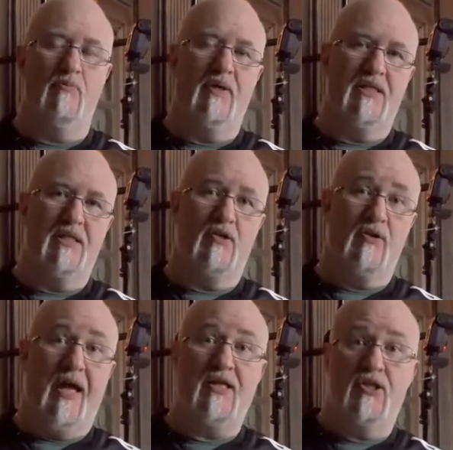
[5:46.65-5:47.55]
because it
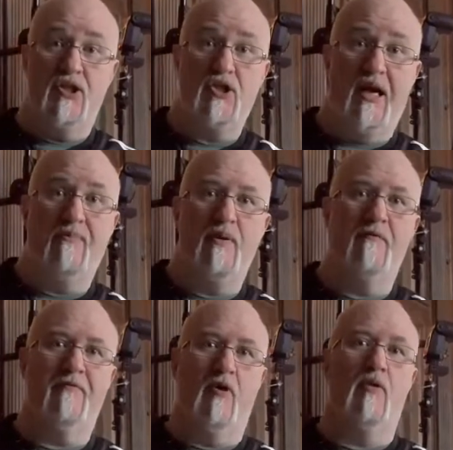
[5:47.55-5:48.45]
creates the shape and the
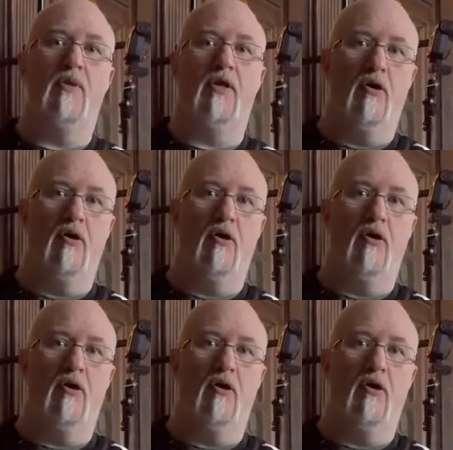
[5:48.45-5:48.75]
form and the